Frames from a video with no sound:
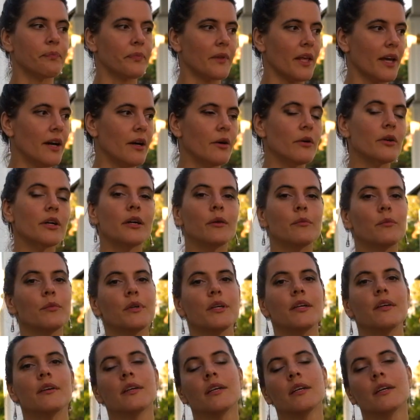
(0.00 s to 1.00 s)
How can
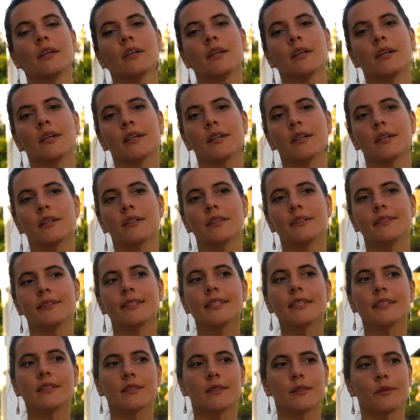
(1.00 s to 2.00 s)
we
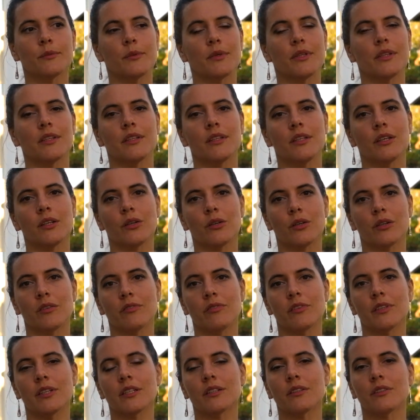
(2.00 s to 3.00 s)
deal with inner
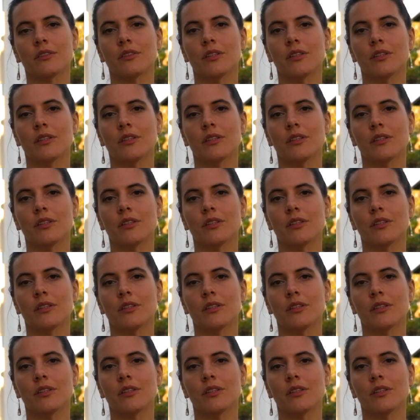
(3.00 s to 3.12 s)
conflict?